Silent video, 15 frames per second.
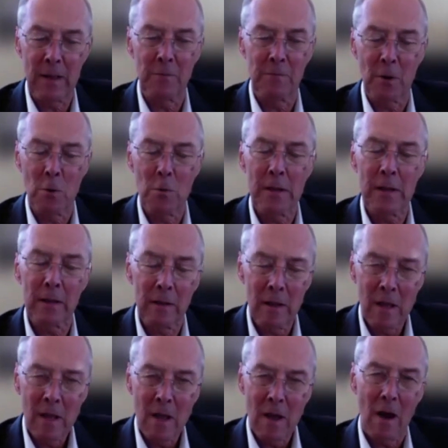voting
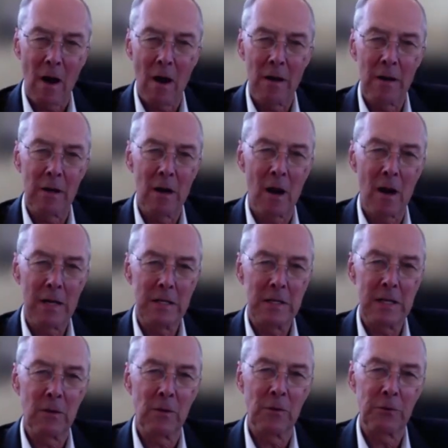on an
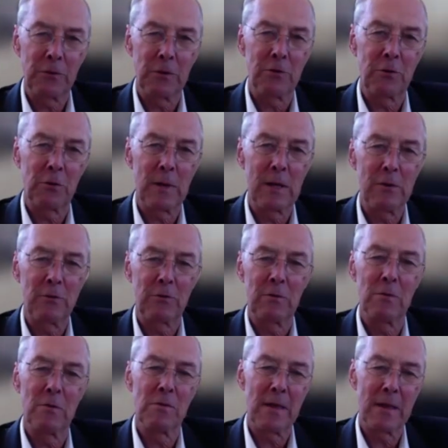ideal
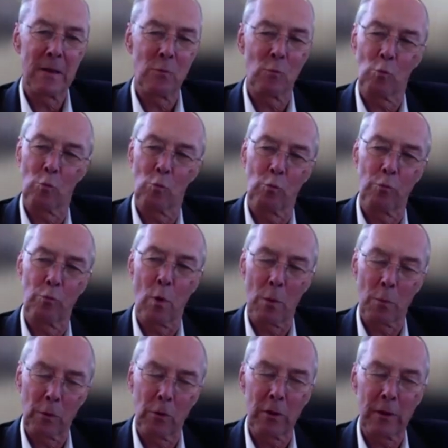situation, then what
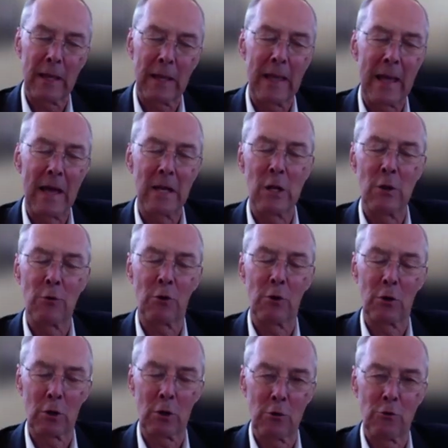we're looking at is going
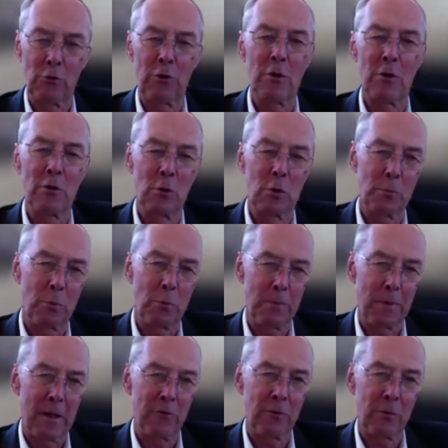to continue to
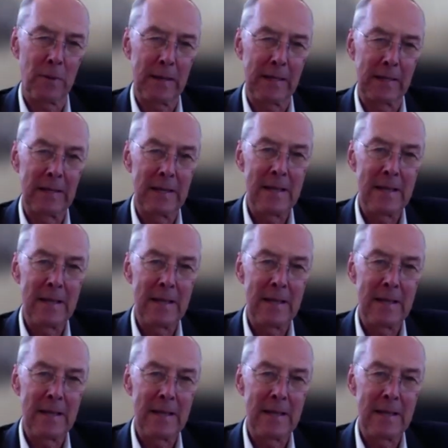perpetuate.